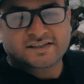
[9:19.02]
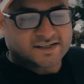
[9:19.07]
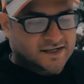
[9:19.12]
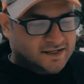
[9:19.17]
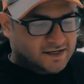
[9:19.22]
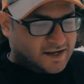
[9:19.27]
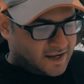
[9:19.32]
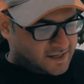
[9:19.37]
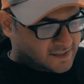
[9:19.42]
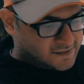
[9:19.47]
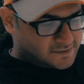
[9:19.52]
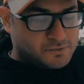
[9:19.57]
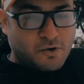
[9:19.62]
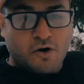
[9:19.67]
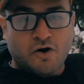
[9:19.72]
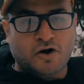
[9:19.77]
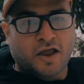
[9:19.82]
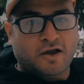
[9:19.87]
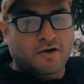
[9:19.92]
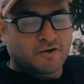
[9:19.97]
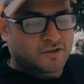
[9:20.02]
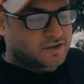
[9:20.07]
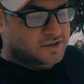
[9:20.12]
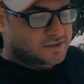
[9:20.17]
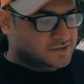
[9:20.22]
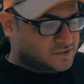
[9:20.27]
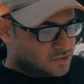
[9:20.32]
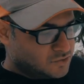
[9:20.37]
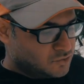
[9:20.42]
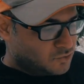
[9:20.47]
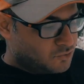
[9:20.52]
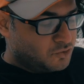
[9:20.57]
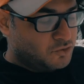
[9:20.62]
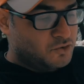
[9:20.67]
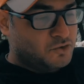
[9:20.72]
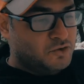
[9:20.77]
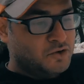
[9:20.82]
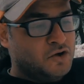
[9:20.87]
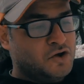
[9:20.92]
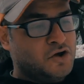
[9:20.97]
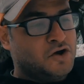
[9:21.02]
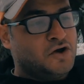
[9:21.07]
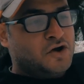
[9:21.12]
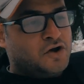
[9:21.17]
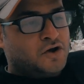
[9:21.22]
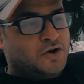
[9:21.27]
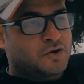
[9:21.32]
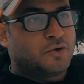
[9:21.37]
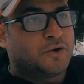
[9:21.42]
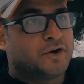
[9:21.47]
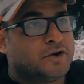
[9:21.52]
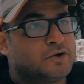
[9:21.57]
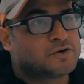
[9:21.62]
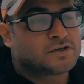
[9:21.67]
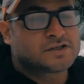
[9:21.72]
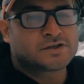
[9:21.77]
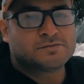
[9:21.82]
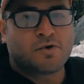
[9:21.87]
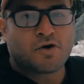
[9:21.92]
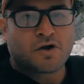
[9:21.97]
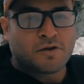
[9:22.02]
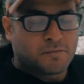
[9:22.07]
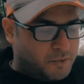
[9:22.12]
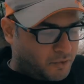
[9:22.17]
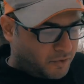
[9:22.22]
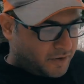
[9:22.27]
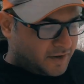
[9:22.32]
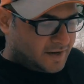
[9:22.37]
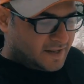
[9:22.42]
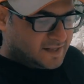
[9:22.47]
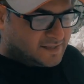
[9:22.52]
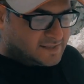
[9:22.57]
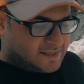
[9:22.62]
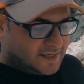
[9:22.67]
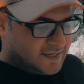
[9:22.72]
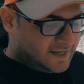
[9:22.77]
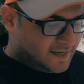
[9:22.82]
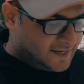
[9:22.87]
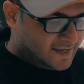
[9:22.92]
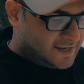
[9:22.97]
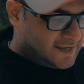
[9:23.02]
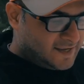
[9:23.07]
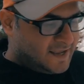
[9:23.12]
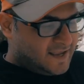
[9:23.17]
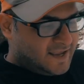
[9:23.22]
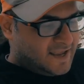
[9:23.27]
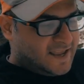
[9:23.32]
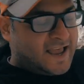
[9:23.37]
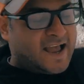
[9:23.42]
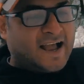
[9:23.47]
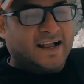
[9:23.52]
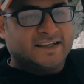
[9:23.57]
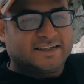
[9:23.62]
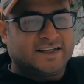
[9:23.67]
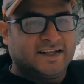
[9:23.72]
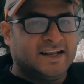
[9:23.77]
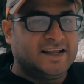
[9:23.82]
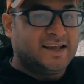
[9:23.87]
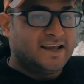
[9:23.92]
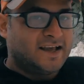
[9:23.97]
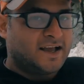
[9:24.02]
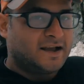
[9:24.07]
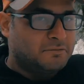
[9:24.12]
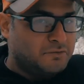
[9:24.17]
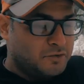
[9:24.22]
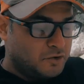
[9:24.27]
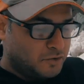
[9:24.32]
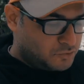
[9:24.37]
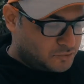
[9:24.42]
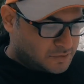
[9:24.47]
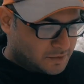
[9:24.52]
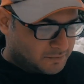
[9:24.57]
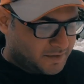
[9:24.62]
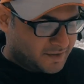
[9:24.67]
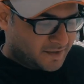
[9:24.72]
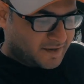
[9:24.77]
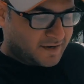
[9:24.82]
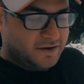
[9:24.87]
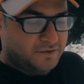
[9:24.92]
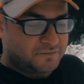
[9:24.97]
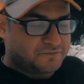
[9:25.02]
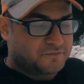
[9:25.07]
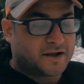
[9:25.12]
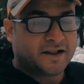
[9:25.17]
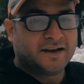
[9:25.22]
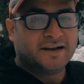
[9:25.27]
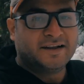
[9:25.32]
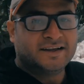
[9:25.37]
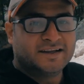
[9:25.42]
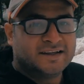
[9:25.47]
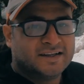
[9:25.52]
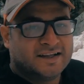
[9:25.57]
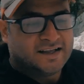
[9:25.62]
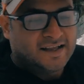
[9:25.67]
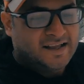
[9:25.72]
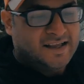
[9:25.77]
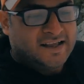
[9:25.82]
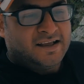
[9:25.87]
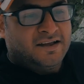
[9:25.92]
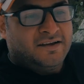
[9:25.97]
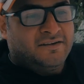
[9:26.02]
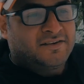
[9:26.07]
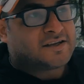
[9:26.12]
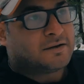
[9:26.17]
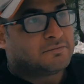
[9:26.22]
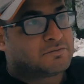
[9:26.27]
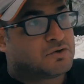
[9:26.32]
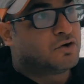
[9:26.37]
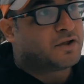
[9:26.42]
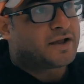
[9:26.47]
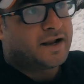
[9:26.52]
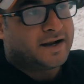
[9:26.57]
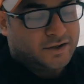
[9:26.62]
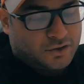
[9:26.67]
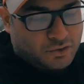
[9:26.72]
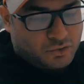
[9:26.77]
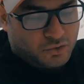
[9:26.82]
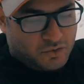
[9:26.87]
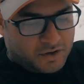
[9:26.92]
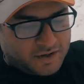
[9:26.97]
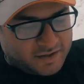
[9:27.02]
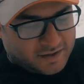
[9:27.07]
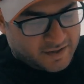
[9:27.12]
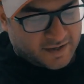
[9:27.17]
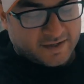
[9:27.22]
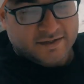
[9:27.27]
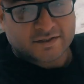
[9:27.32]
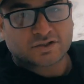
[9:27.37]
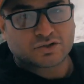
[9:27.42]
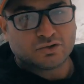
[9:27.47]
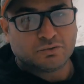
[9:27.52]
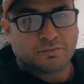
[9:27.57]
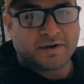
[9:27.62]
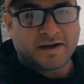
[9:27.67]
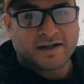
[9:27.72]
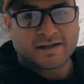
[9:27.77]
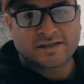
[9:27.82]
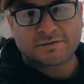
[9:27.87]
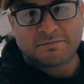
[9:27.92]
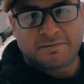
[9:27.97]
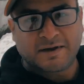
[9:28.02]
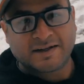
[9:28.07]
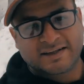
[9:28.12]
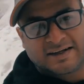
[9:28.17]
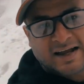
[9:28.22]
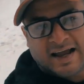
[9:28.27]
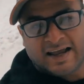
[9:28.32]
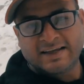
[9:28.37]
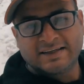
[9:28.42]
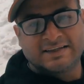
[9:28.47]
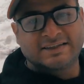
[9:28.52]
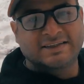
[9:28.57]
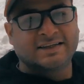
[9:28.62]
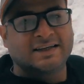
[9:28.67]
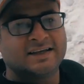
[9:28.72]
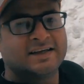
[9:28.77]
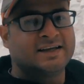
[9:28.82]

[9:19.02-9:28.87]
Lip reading: it, guys. Walking on the snow, going to a small point. Let's see. Actually, I'm going to do something really fun, which I'm going to get to in the next 2 minutes. But guys,